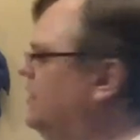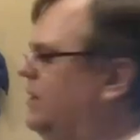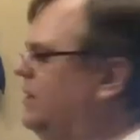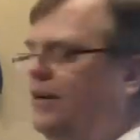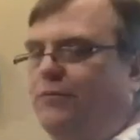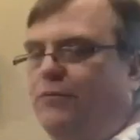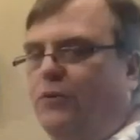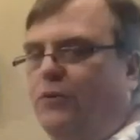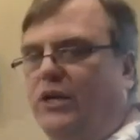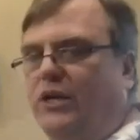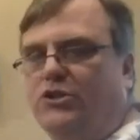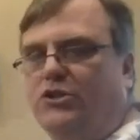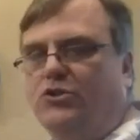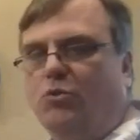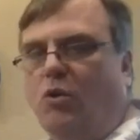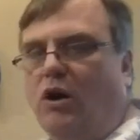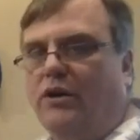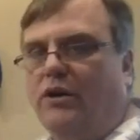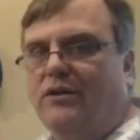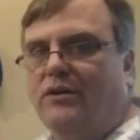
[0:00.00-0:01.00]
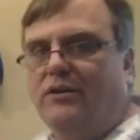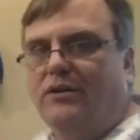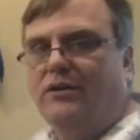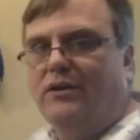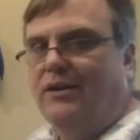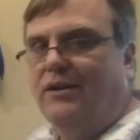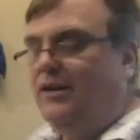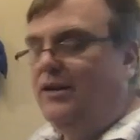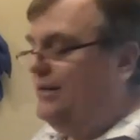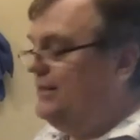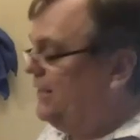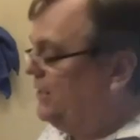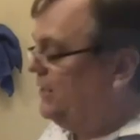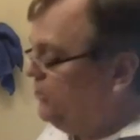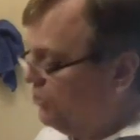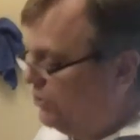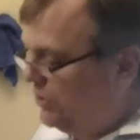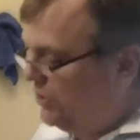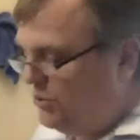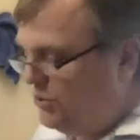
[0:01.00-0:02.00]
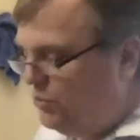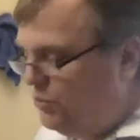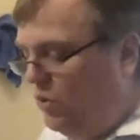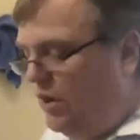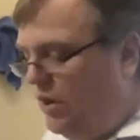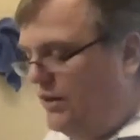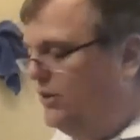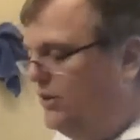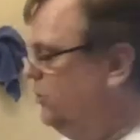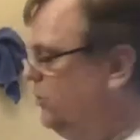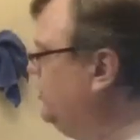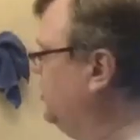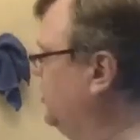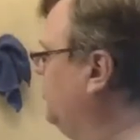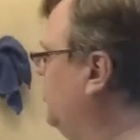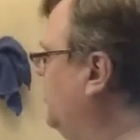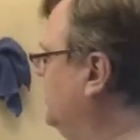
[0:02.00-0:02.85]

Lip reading: for each one. Then you're in one and only one